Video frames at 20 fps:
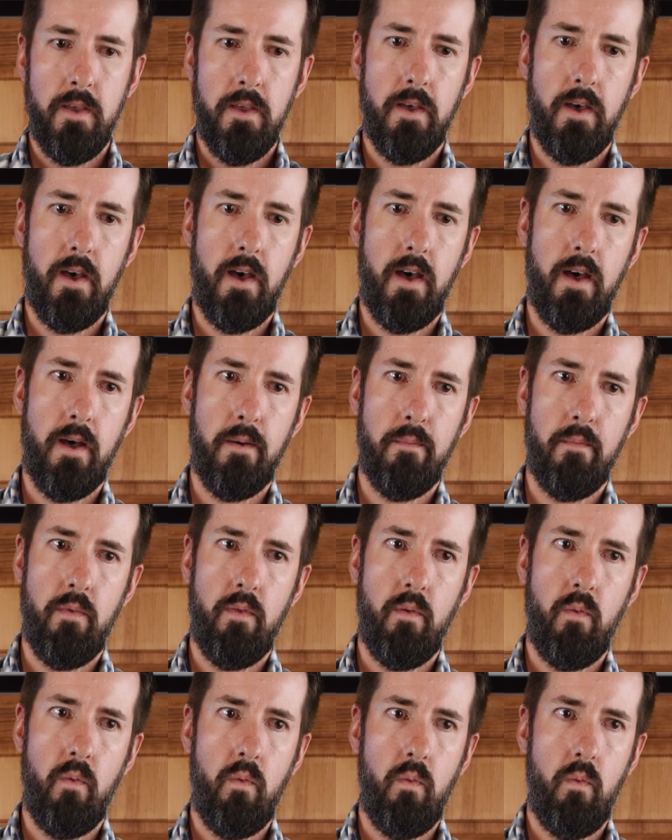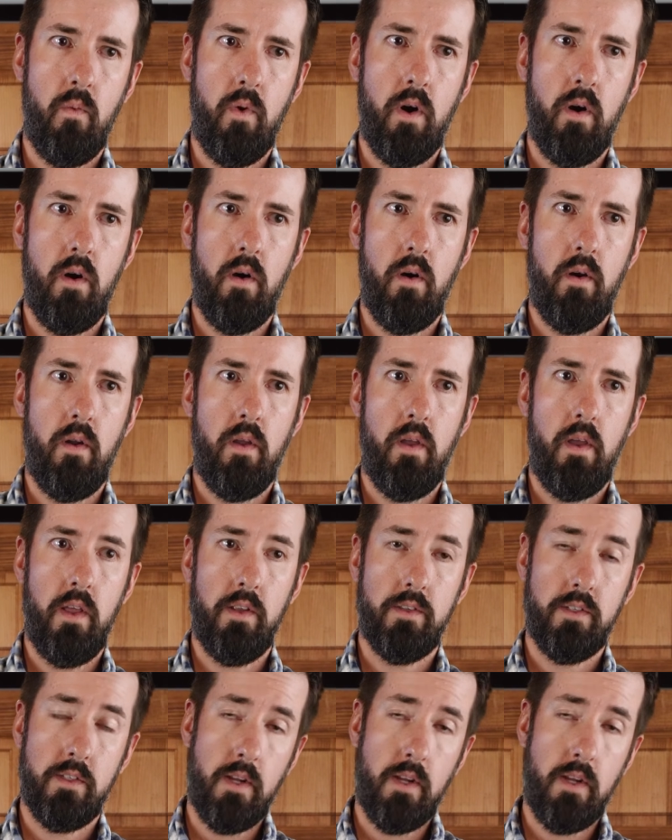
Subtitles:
It's